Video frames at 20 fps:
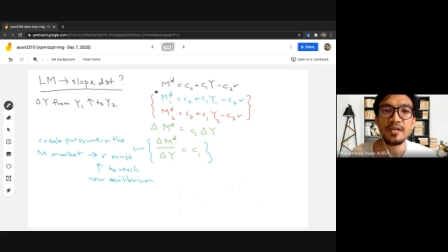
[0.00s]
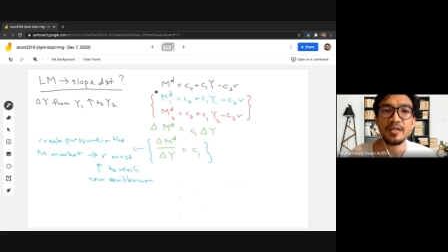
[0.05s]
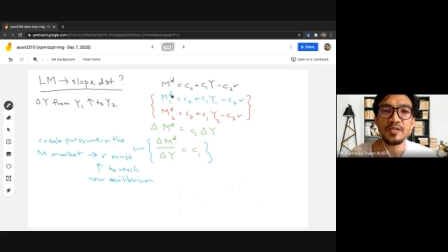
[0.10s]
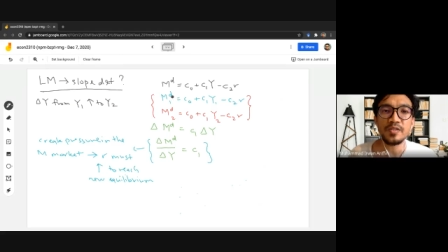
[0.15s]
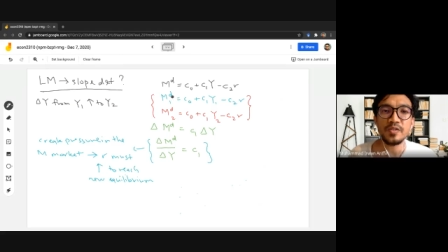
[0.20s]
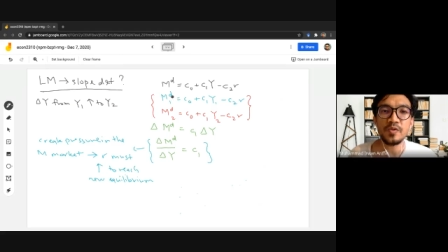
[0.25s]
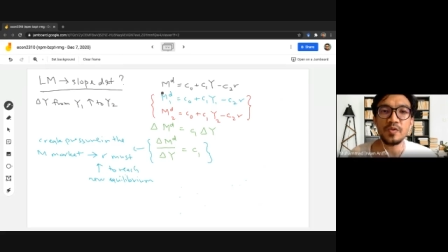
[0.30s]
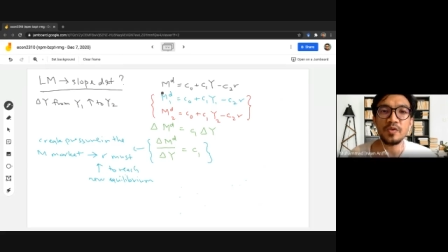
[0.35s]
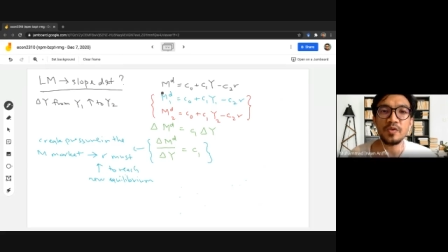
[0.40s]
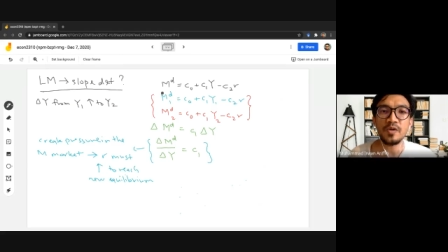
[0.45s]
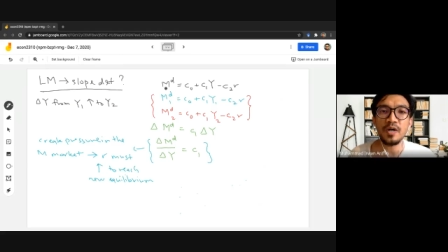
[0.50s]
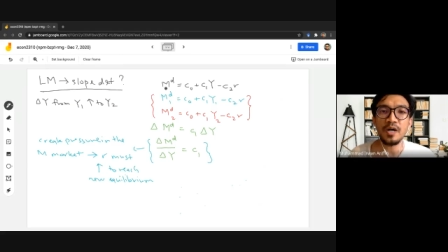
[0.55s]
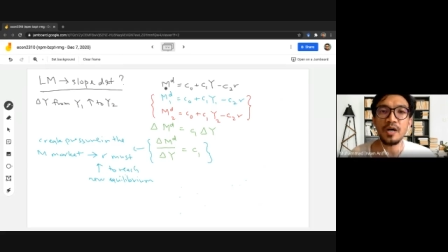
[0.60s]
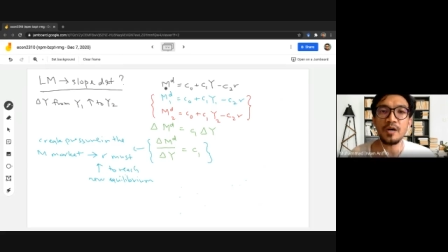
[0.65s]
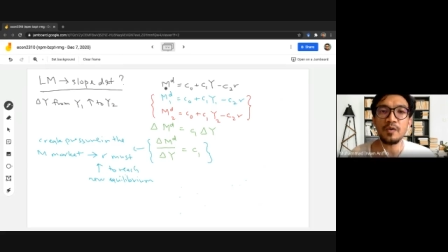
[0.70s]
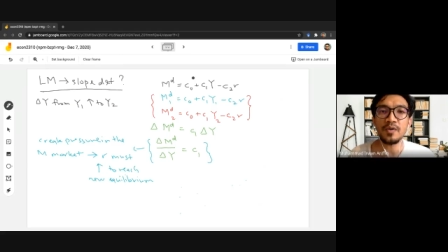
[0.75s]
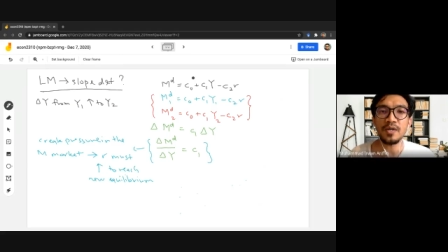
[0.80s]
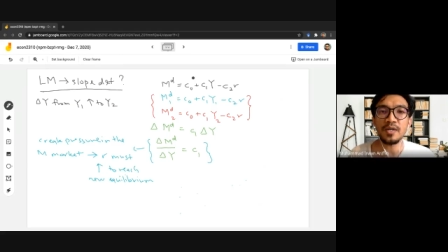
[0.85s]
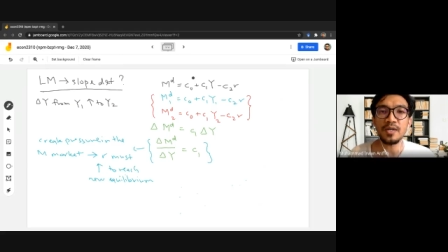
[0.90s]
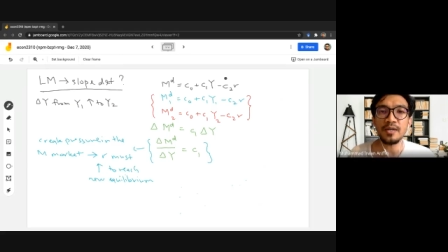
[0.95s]
so
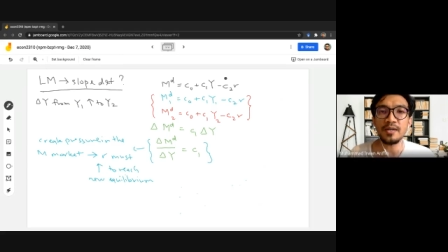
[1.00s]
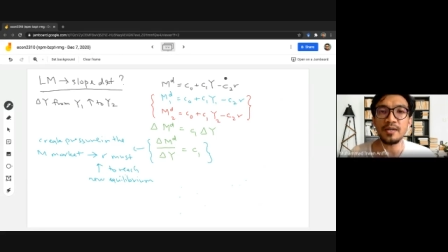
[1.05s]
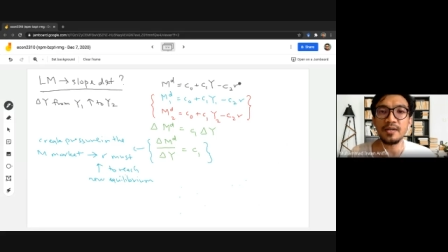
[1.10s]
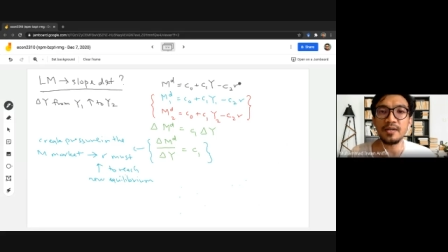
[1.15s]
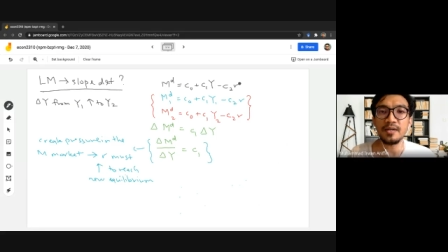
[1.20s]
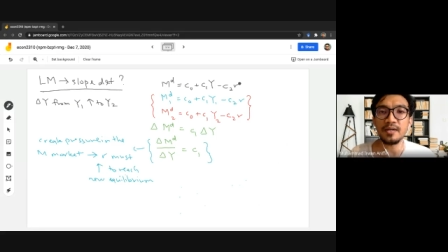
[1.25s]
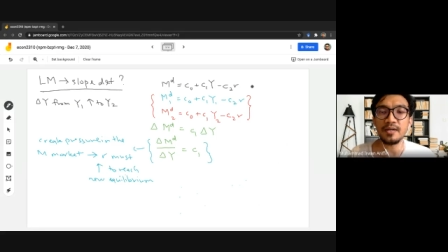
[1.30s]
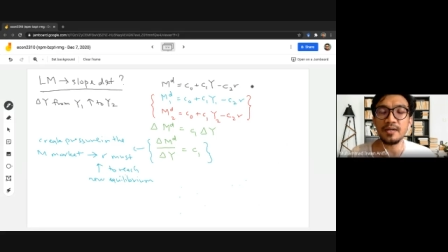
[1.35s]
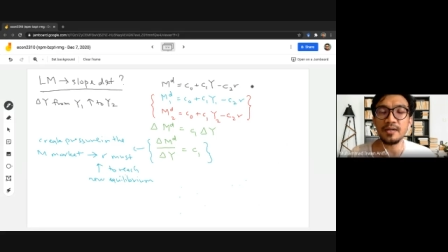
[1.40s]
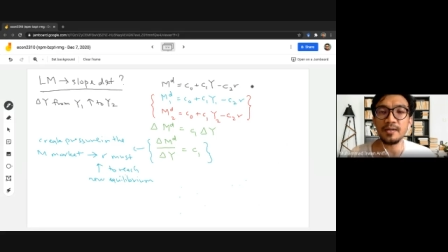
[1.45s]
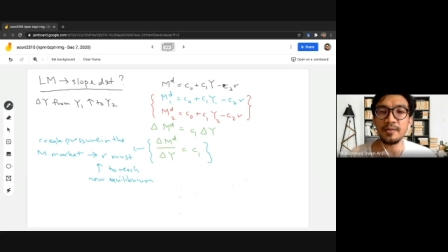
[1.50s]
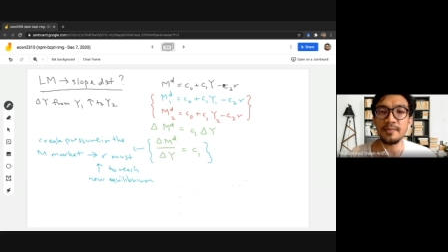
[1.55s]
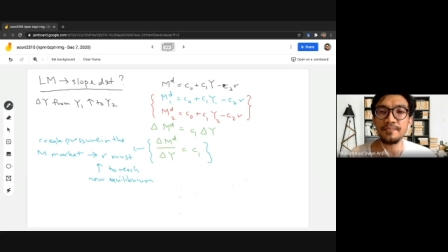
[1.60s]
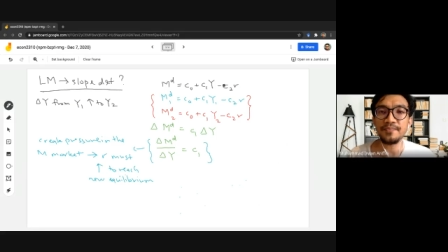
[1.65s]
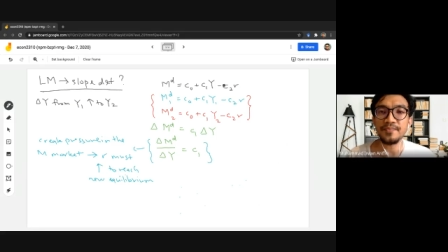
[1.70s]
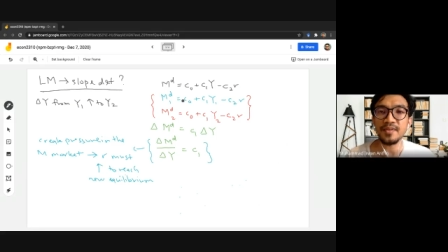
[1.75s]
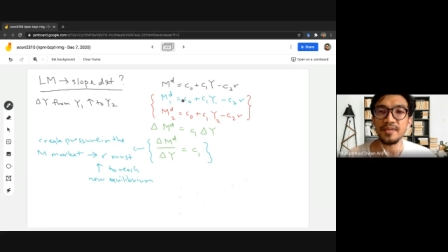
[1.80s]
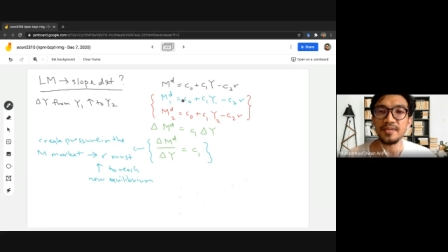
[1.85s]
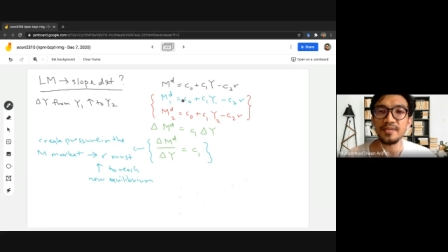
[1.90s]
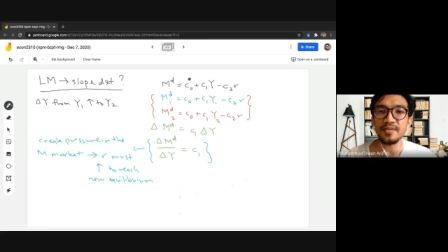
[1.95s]
our
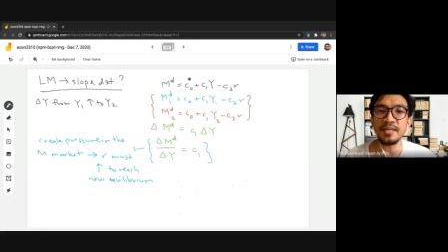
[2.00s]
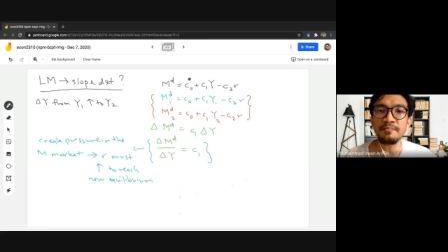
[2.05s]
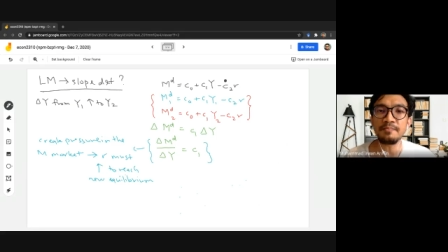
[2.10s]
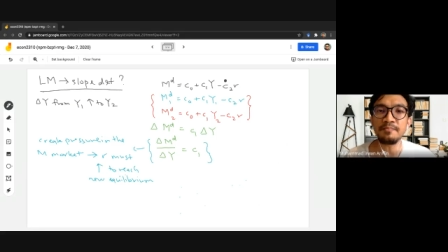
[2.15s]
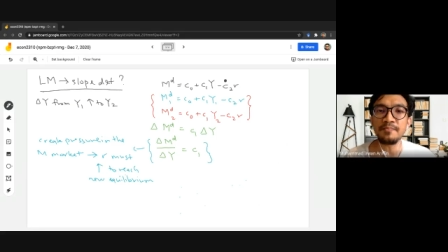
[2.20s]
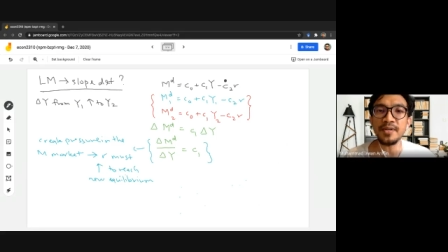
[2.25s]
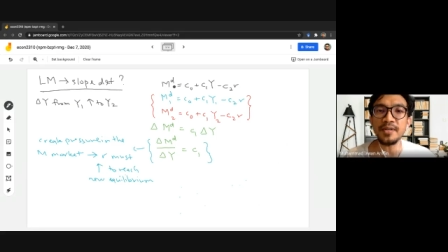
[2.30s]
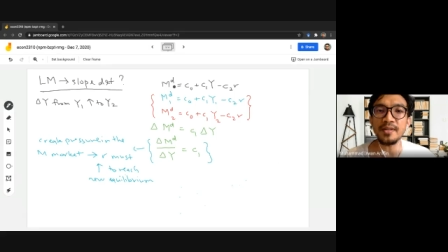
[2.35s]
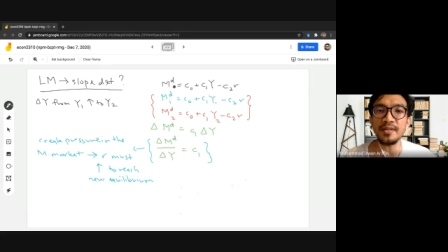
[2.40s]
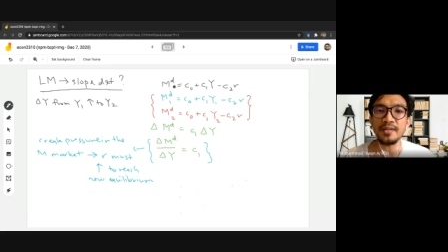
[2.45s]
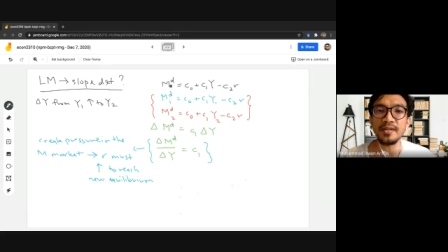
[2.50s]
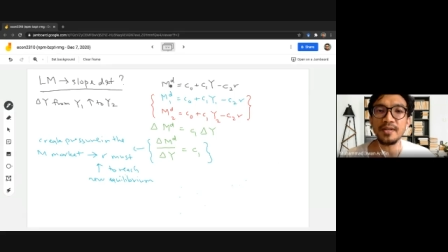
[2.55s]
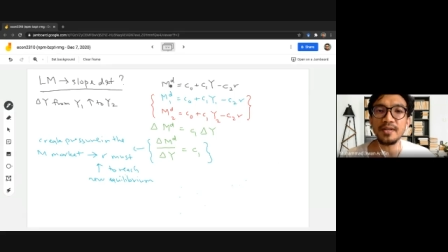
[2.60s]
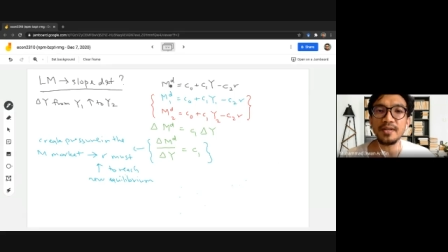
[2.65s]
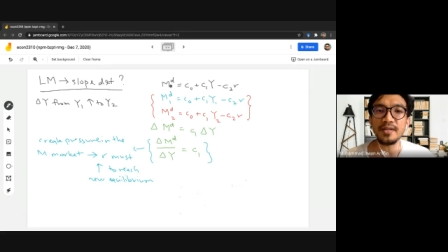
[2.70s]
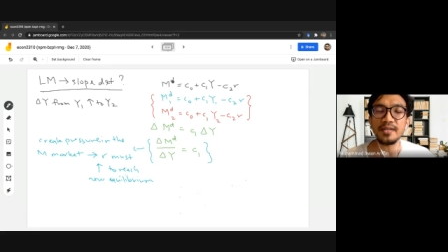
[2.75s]
um, simple